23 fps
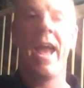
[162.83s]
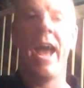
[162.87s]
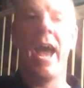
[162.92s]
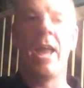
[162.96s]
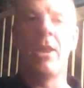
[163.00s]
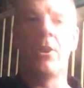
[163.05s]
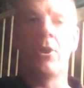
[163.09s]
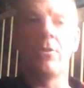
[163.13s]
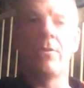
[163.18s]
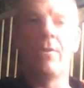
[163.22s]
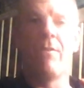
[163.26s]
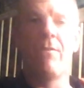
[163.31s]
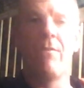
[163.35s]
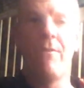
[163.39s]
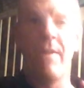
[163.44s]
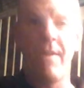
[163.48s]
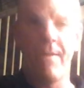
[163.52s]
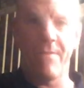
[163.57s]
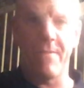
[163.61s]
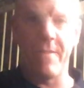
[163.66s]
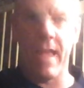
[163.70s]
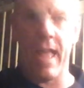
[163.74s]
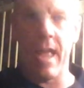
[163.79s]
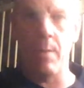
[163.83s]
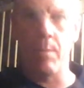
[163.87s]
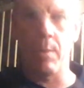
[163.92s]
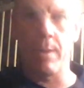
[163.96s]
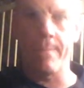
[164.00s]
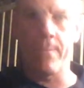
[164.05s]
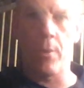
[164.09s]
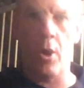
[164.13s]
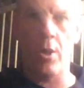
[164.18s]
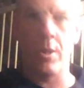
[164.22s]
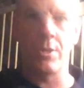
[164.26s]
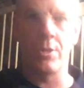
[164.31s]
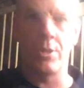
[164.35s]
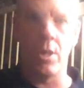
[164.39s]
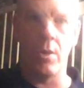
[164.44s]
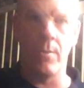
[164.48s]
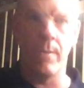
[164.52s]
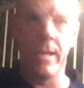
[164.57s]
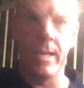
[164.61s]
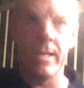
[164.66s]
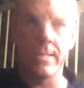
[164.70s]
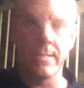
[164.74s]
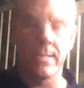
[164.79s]
And on the 5th day, what I'm going to
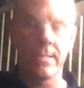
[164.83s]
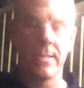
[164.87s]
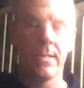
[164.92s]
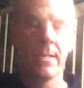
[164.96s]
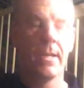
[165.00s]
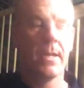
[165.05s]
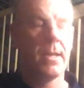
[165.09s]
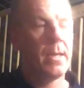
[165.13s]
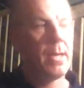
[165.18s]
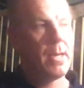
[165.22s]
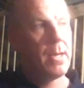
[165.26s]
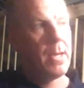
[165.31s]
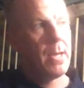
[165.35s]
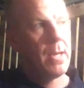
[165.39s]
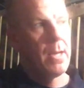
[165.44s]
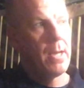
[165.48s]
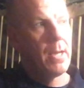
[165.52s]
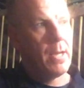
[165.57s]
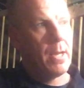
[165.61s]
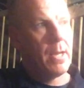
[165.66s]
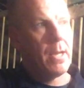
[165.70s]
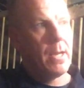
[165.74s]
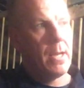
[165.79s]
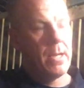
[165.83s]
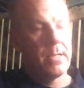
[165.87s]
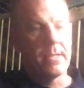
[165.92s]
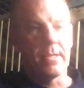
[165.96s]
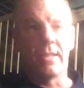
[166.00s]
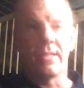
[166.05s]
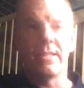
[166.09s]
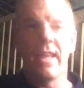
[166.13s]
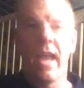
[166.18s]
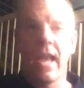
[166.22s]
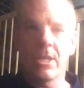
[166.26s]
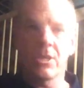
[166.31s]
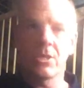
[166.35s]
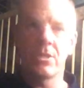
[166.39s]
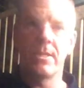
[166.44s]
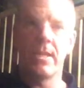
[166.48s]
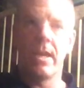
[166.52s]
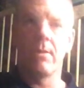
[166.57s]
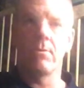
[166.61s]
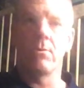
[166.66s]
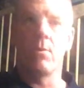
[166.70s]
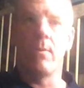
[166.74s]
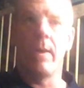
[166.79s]
do is, the section
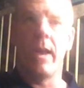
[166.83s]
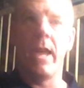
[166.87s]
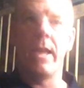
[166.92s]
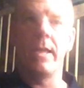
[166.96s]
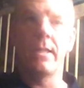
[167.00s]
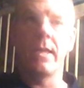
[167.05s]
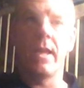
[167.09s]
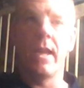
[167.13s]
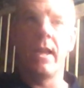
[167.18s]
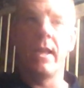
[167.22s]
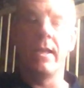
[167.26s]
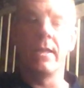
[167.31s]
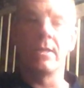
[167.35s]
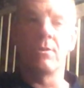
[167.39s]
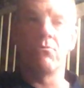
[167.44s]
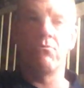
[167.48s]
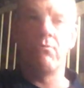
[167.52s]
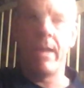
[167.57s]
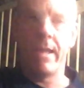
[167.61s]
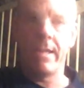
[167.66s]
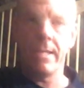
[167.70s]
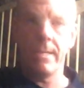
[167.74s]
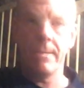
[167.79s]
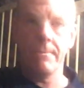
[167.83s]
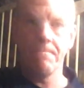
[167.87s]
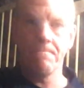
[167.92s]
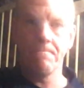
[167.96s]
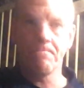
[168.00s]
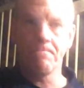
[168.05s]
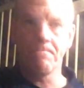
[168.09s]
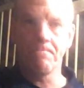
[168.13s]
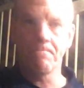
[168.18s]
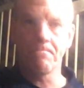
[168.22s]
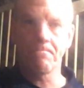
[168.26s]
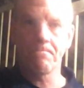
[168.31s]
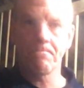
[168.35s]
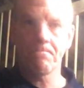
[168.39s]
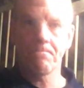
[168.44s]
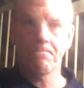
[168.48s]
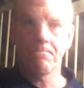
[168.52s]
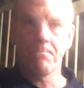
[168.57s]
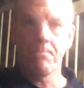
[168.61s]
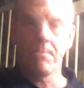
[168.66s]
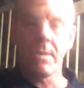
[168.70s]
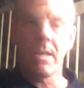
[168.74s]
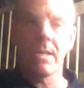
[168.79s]
down the way there is ready.
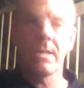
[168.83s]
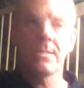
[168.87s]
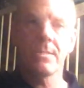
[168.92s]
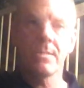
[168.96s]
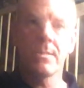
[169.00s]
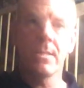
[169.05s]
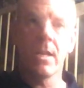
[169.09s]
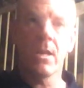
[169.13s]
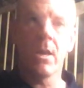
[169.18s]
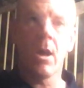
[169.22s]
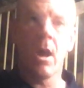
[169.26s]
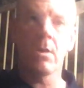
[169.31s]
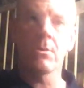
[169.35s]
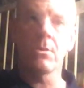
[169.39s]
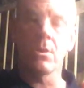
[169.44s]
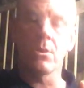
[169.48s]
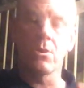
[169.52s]
The cocks,